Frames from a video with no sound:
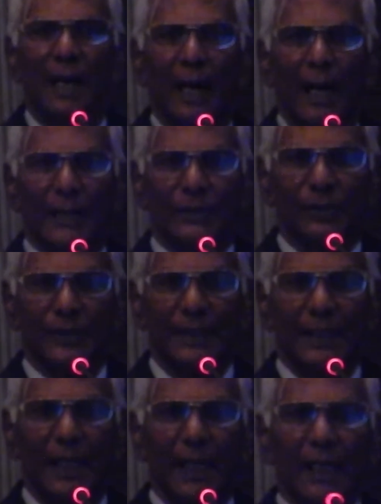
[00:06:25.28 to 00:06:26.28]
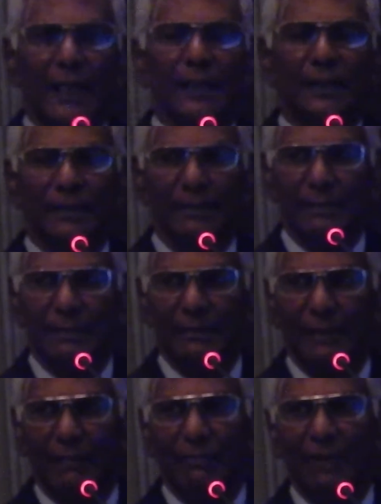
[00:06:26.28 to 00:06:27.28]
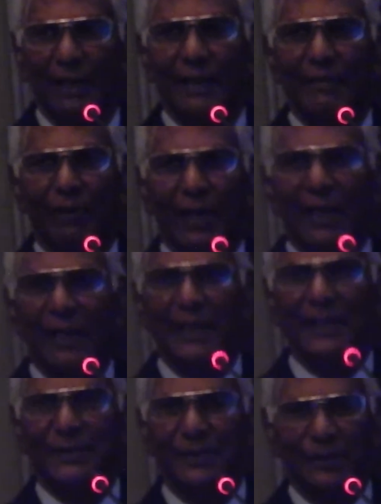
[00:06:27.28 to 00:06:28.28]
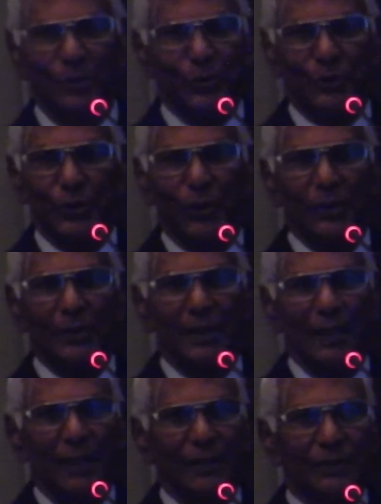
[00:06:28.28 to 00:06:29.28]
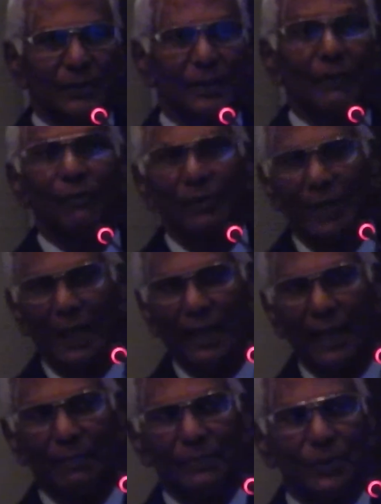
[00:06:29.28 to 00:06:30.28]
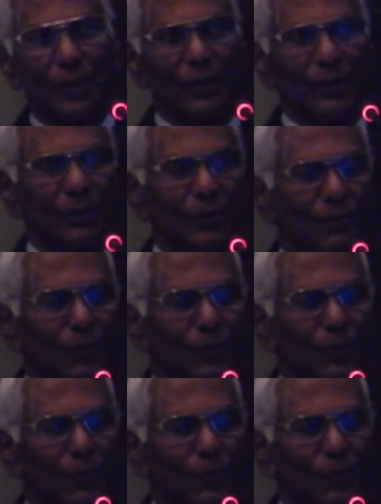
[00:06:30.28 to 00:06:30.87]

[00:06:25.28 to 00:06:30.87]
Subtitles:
As for Sri Lanka, one day is too short, and I'm talking to the